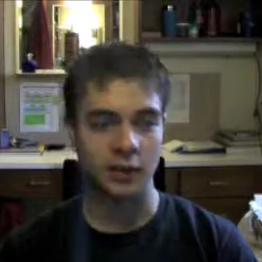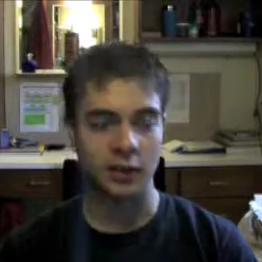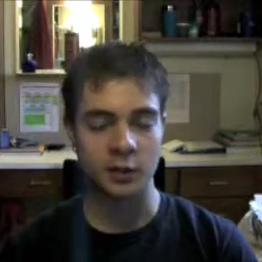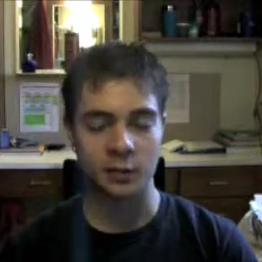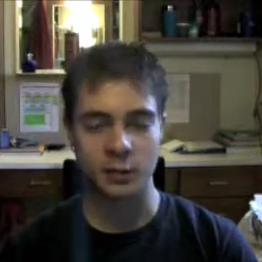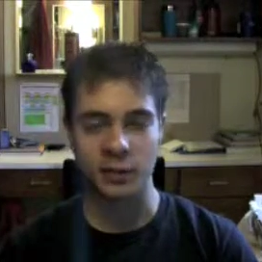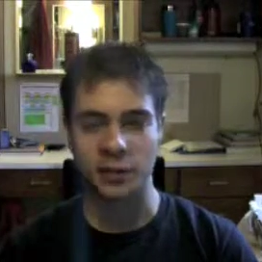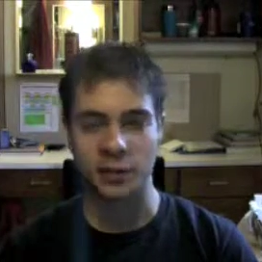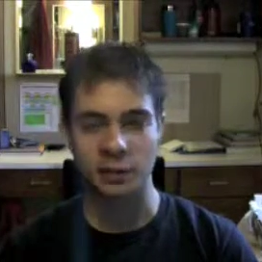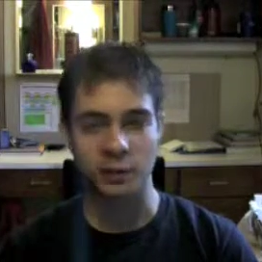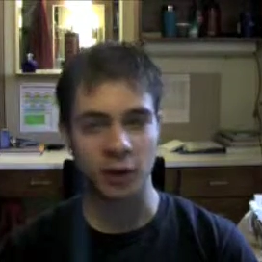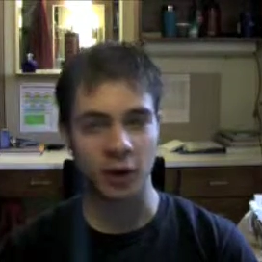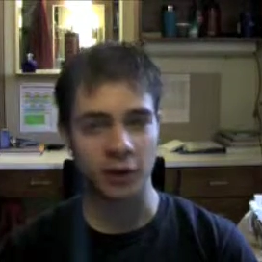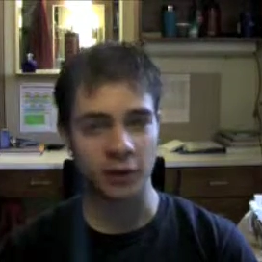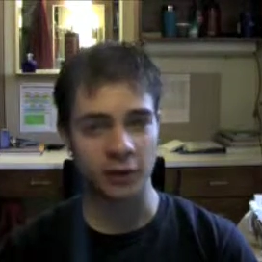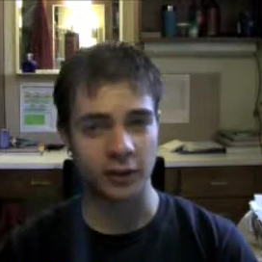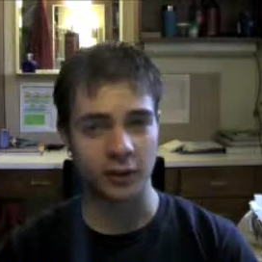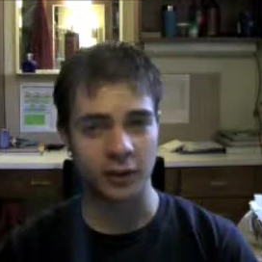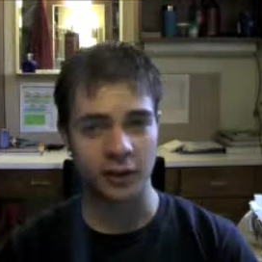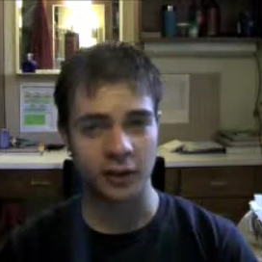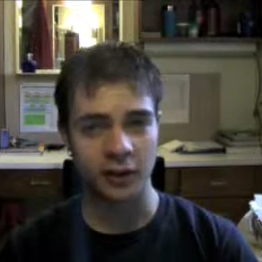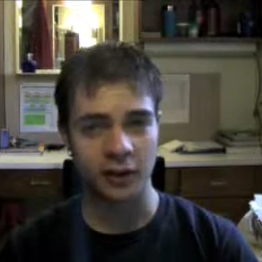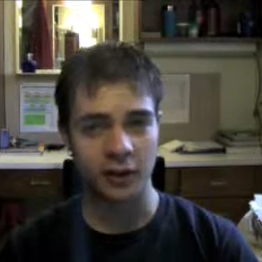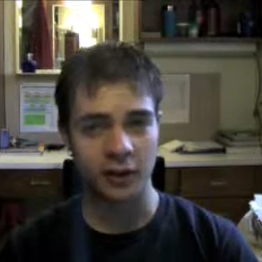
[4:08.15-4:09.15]
He speaks
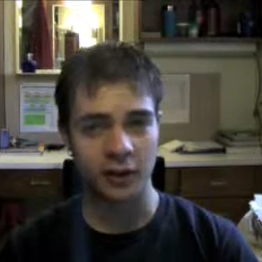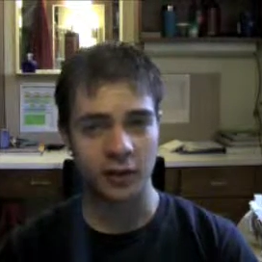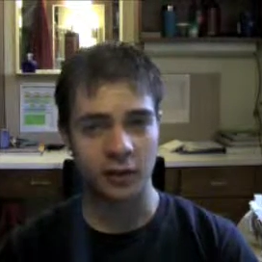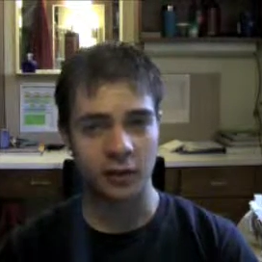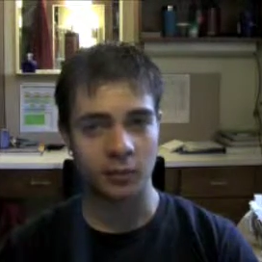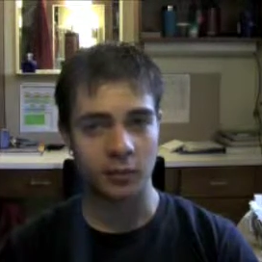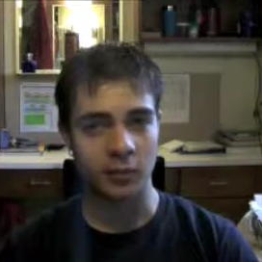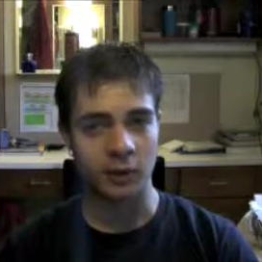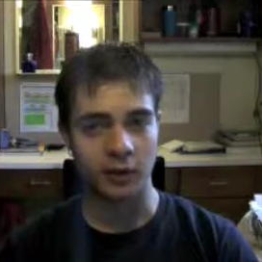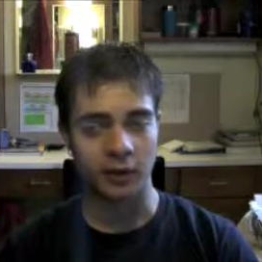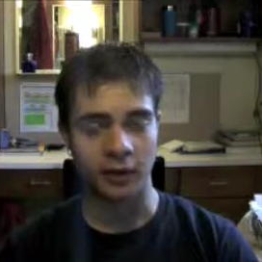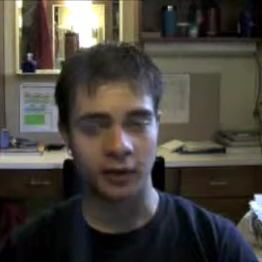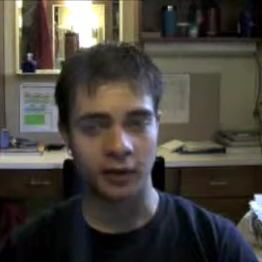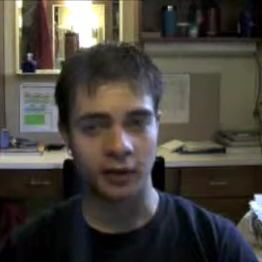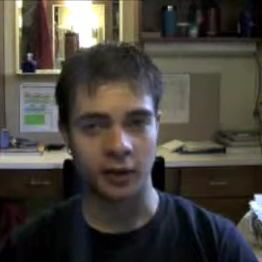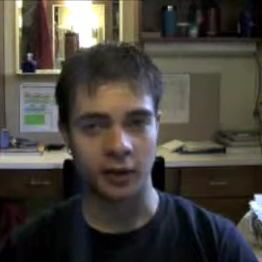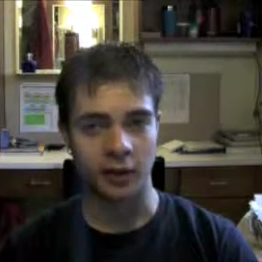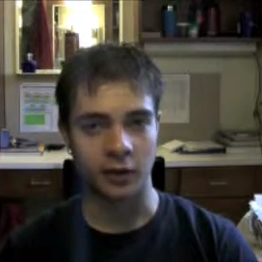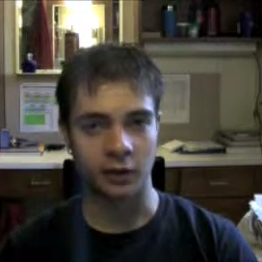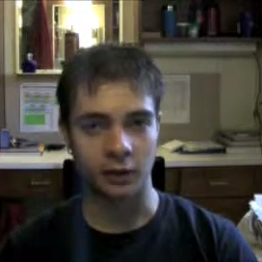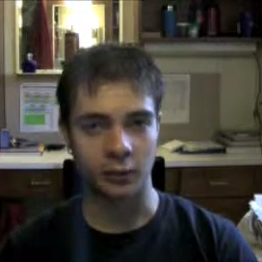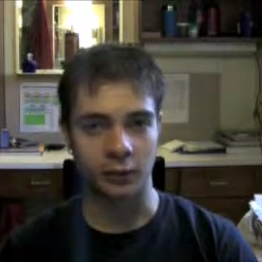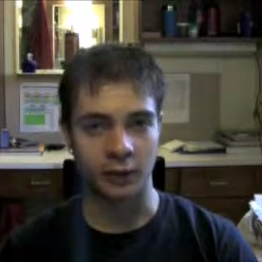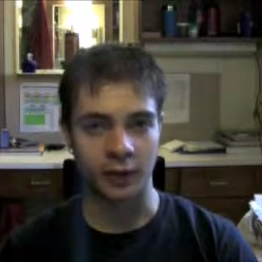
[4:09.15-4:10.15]
Balti, but they
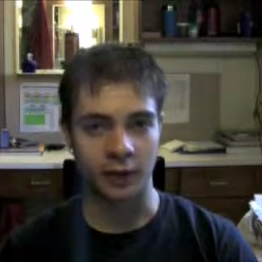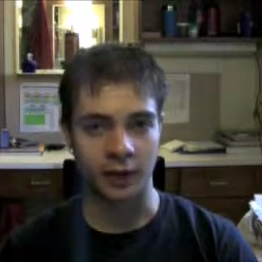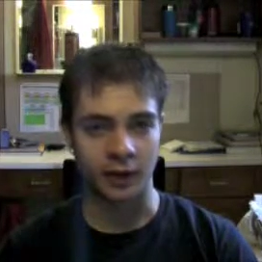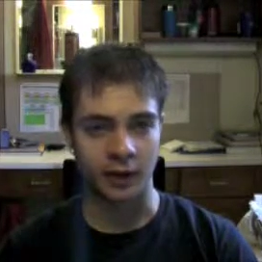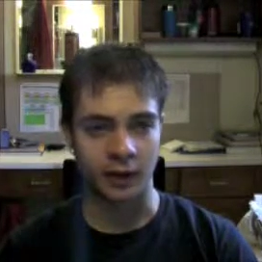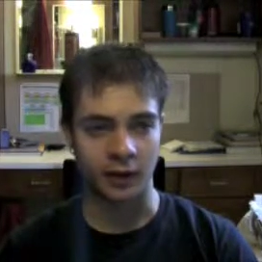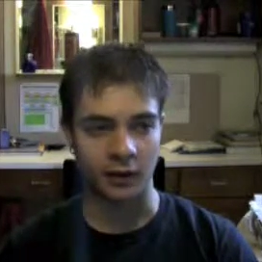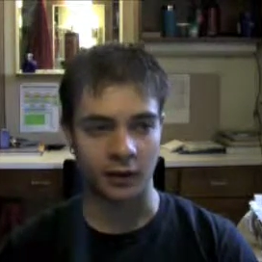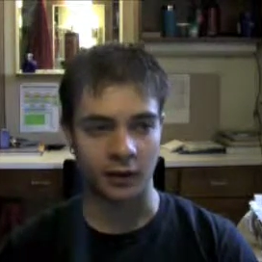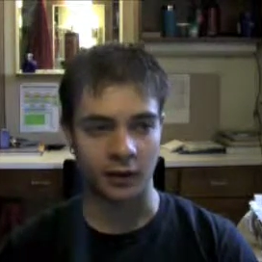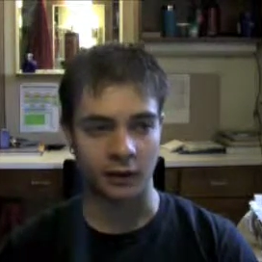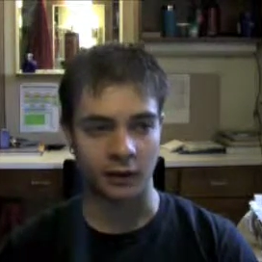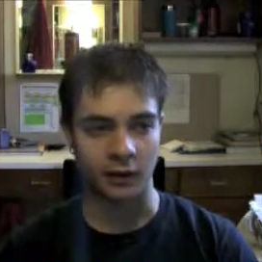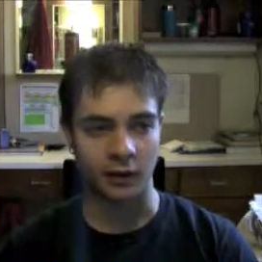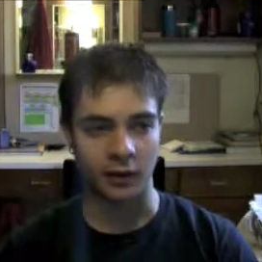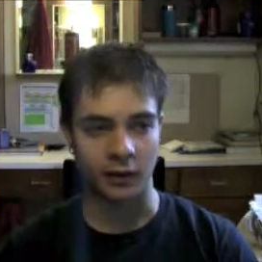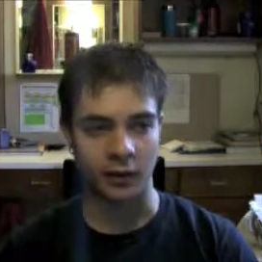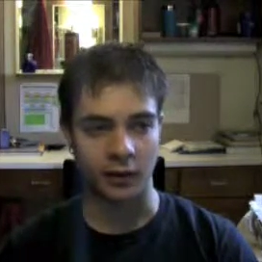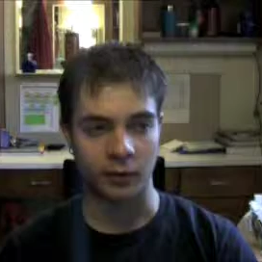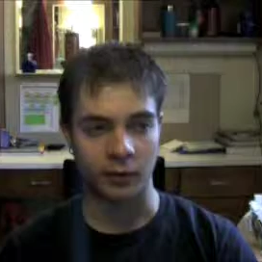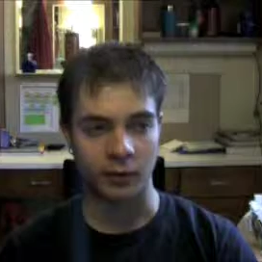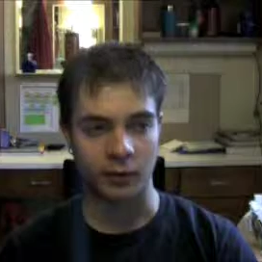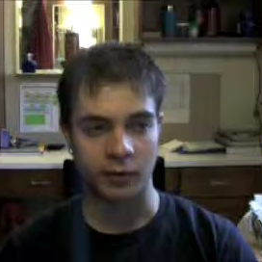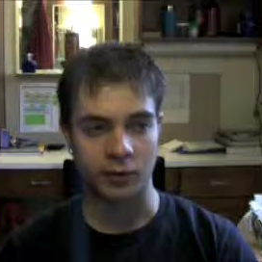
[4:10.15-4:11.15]
don't speak that in
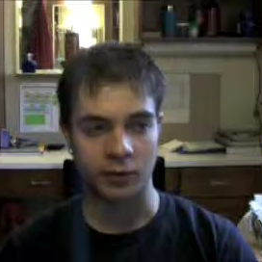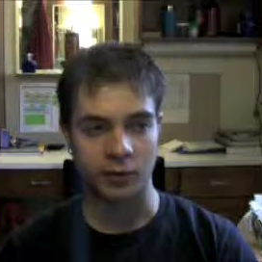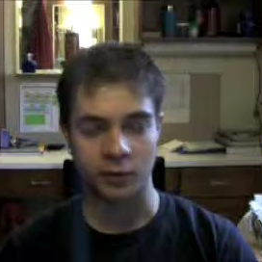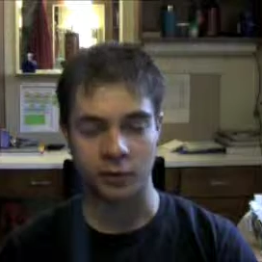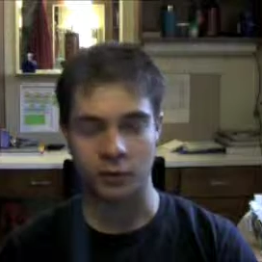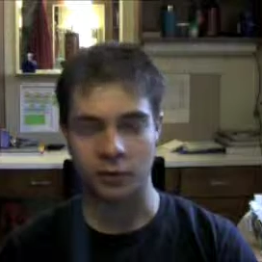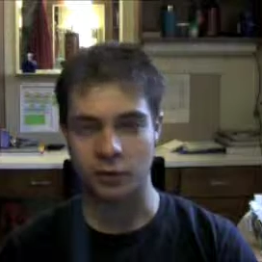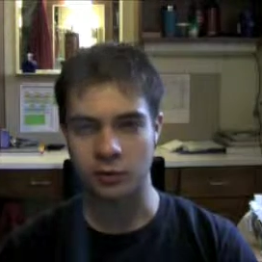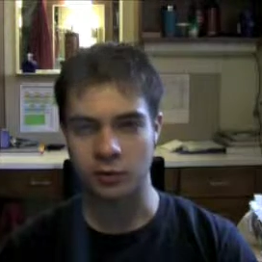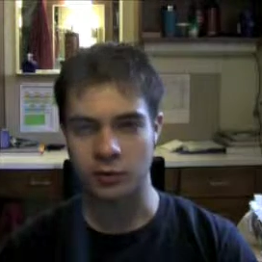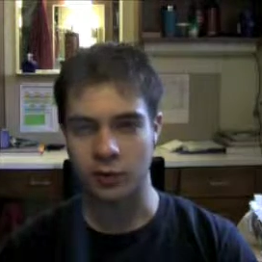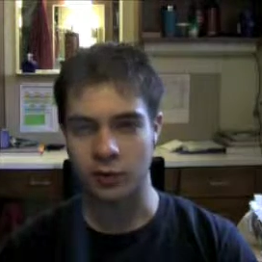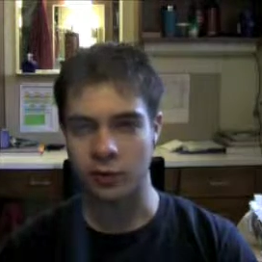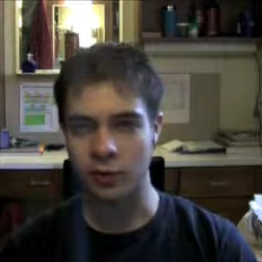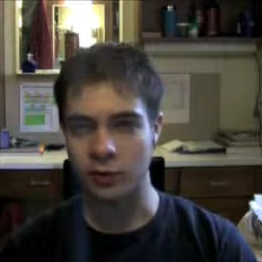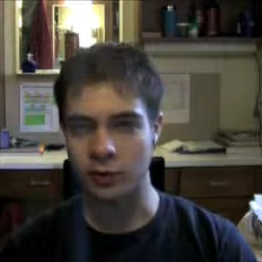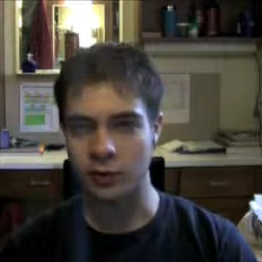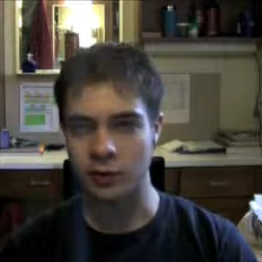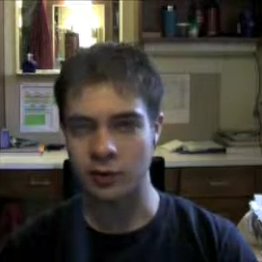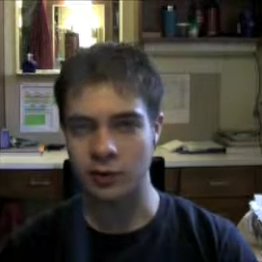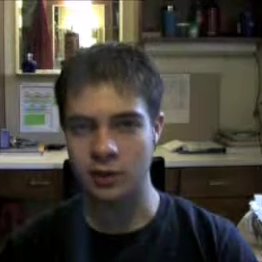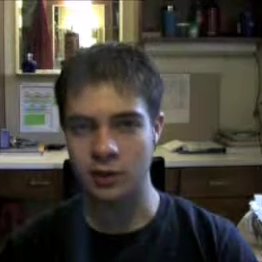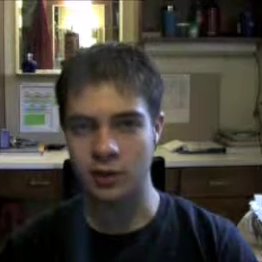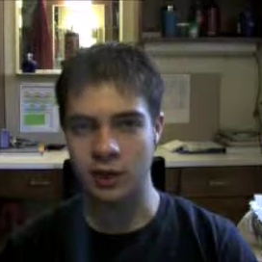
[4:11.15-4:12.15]
that region. So he knew some
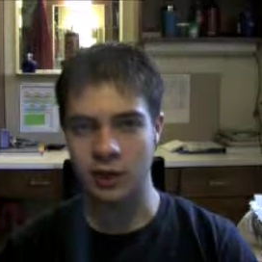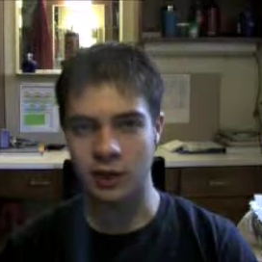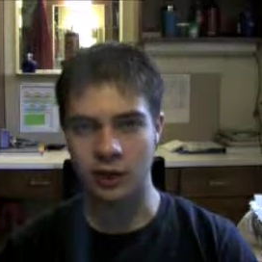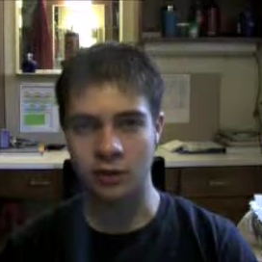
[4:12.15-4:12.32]
words.